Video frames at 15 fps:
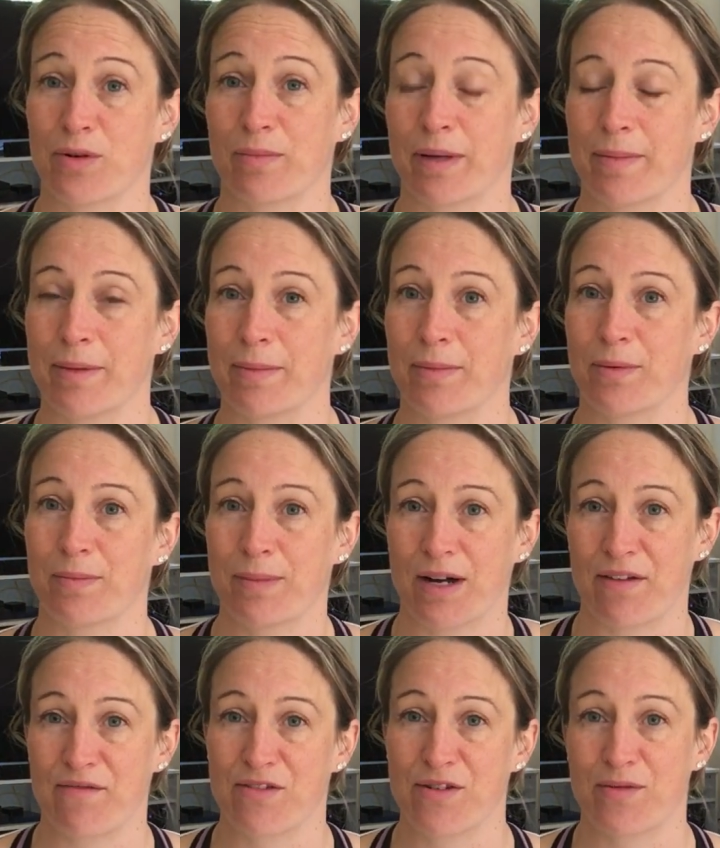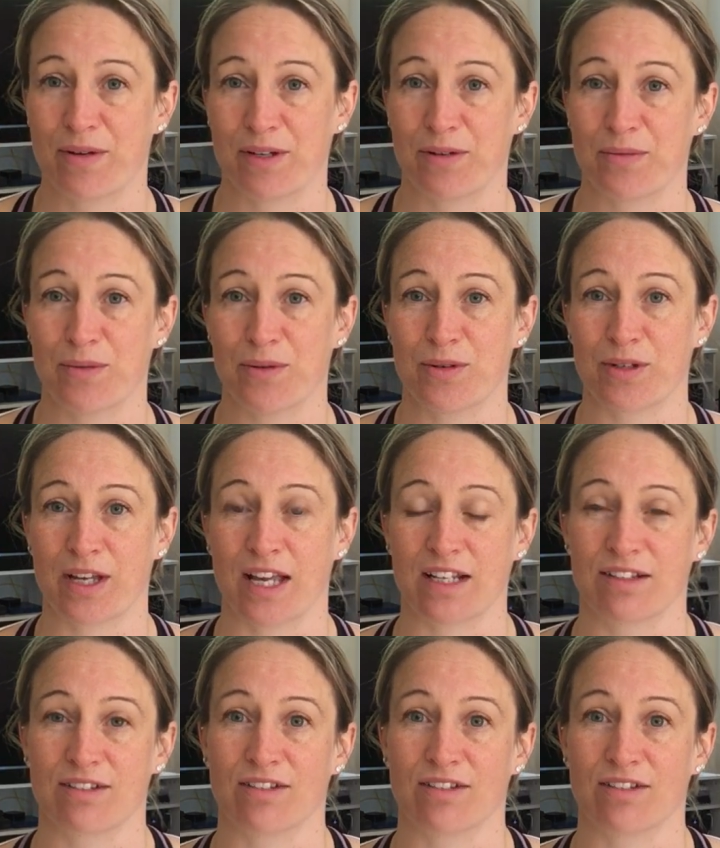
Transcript: be a bit more mindful when you're walking.